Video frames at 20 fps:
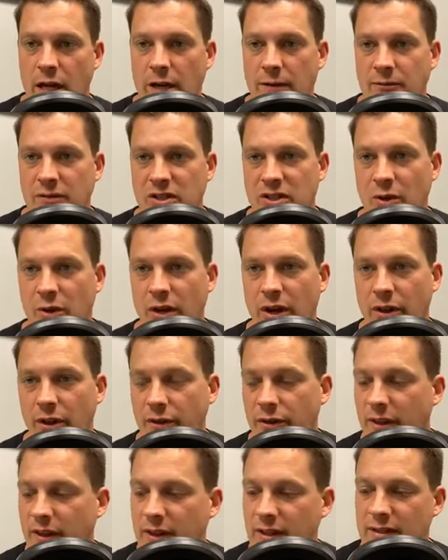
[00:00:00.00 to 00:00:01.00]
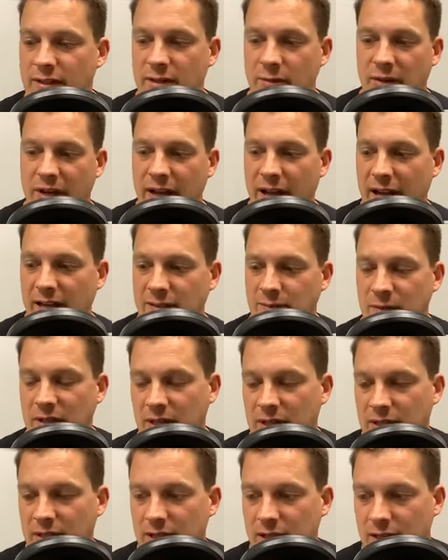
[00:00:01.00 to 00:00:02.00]
So another thing that somebody asked me
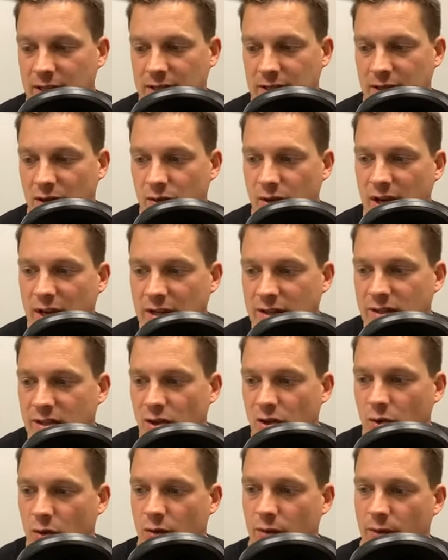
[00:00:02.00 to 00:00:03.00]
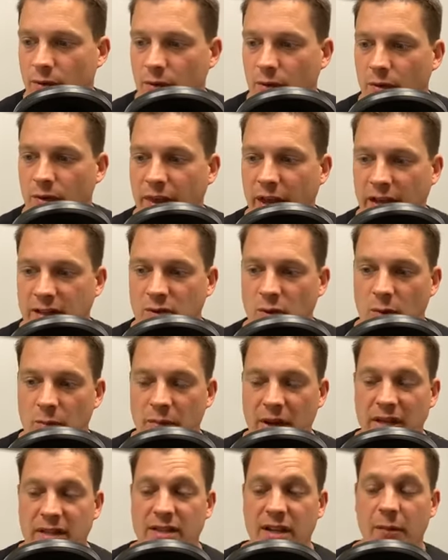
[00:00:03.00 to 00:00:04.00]
is, okay, so that's what
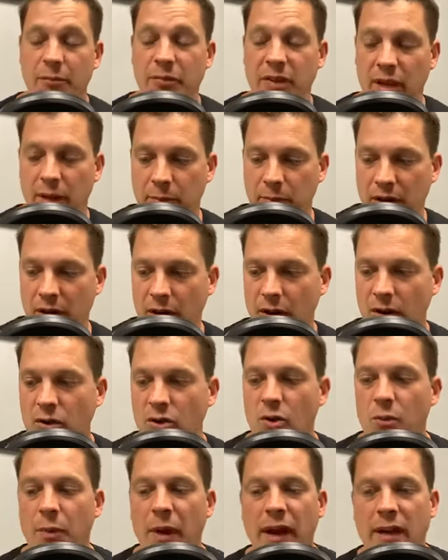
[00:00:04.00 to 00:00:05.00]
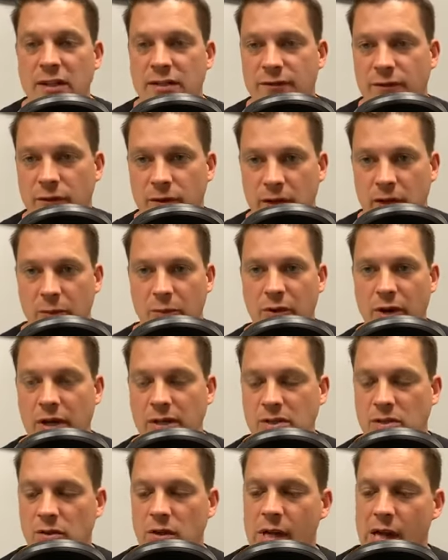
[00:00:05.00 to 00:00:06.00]
makes up the opinion. Who pays for the
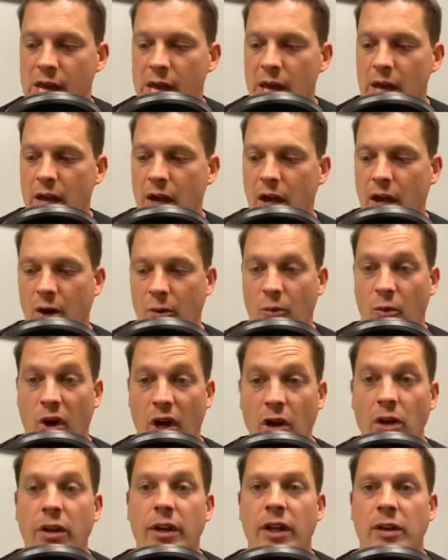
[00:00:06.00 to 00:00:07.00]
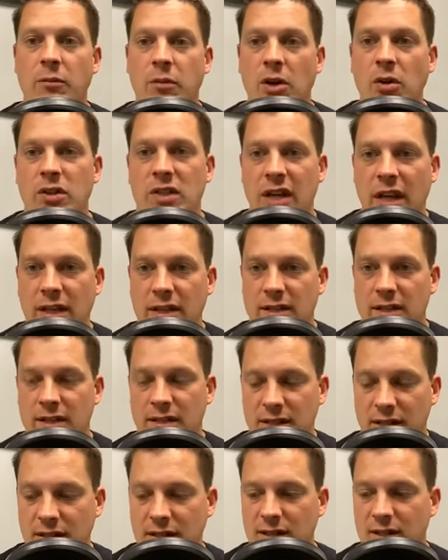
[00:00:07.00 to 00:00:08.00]
appraisal? Well, in most cases,
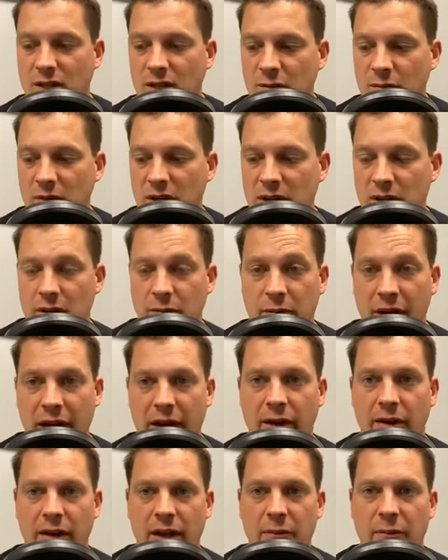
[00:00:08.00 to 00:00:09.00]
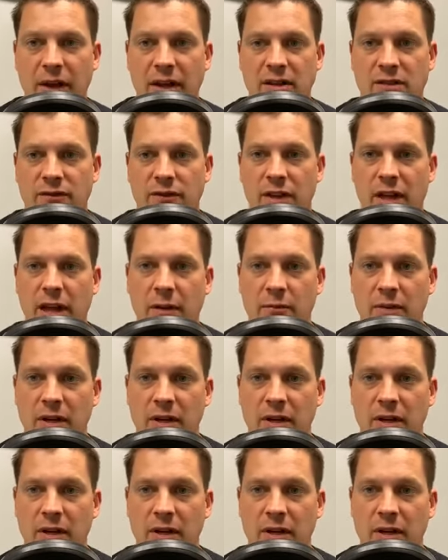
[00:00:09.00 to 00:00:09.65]
it's going to be the buyer that pays for that